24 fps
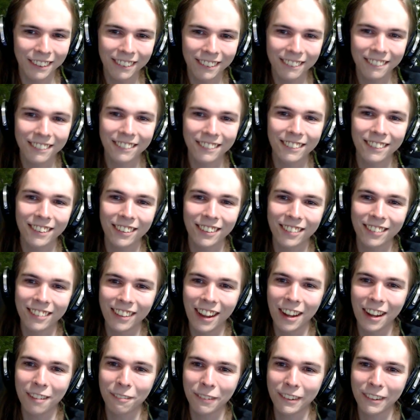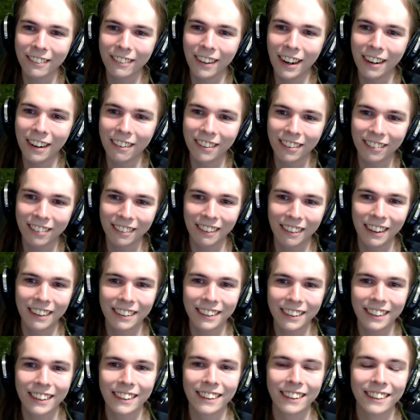stand for tyrants around
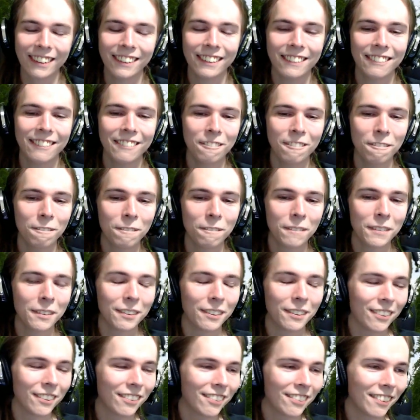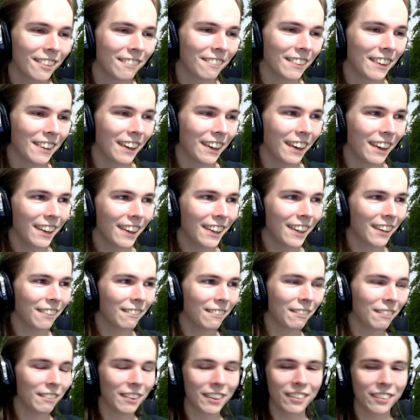here, or something. I can't
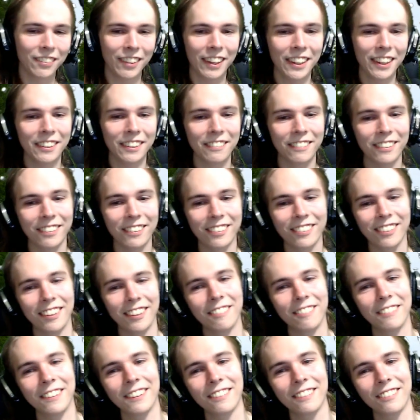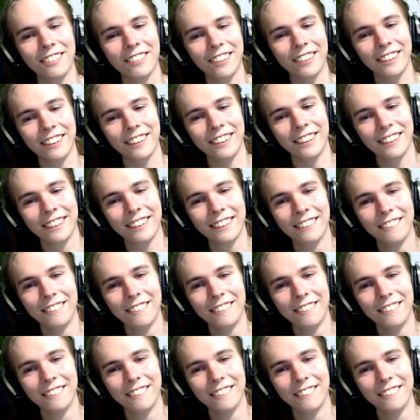remember exactly what he said, but it was good.